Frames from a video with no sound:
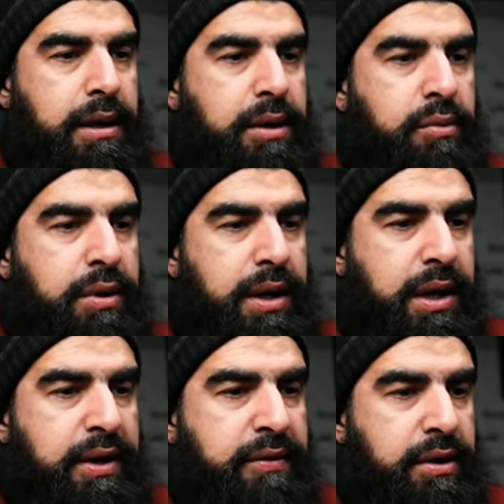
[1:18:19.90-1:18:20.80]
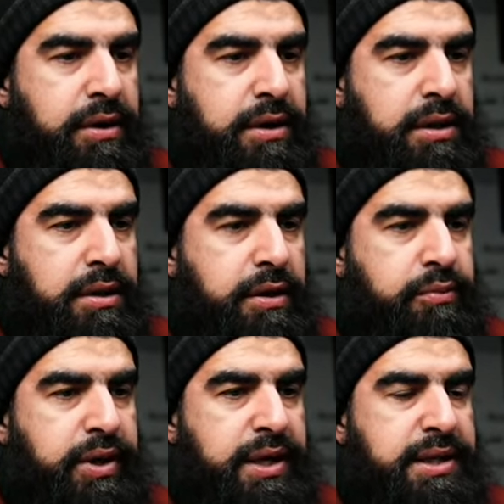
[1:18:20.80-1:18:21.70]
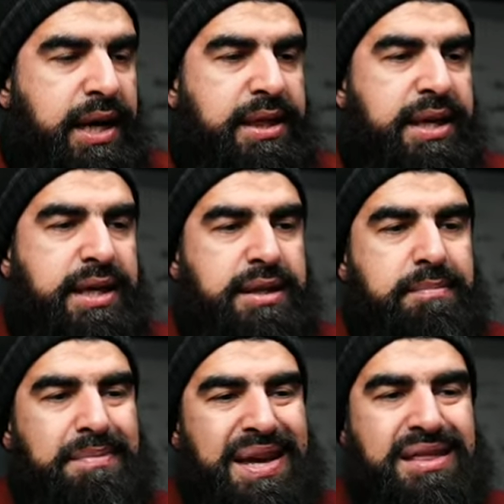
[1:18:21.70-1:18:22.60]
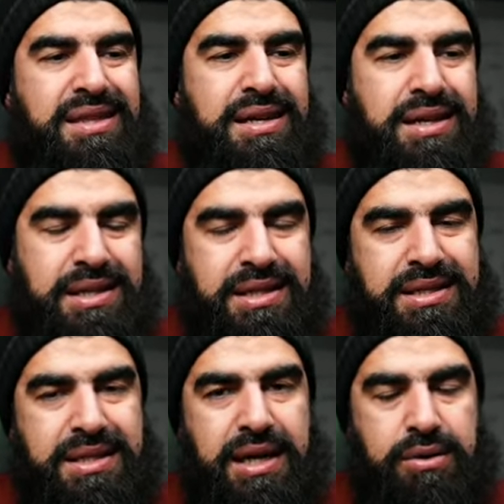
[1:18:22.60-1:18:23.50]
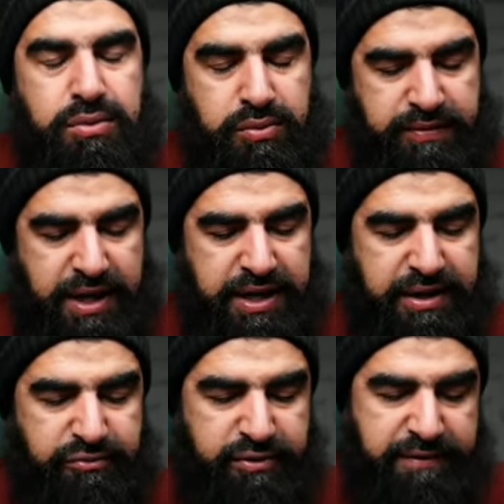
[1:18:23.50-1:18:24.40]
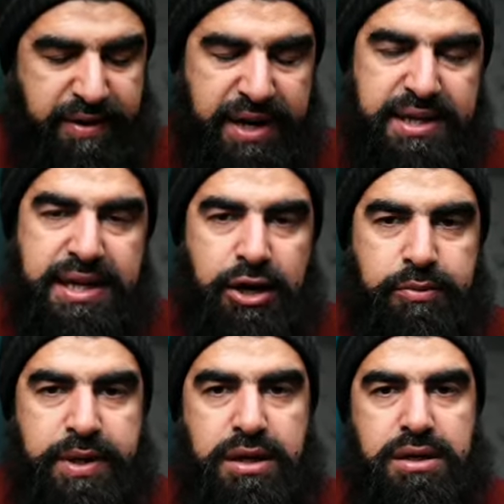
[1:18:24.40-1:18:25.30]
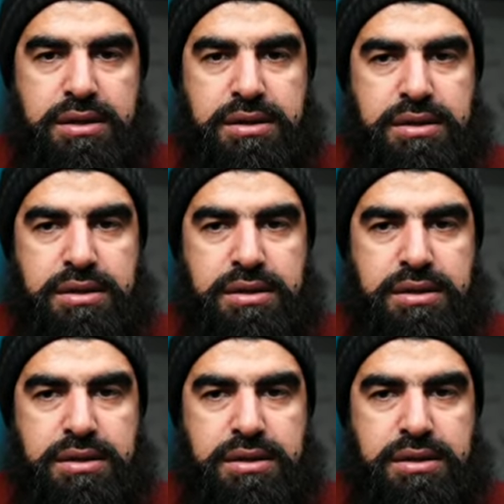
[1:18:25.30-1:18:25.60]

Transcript: well i've heard a lot of praise i think the main thing is is that we've kind of refined the arabic a lot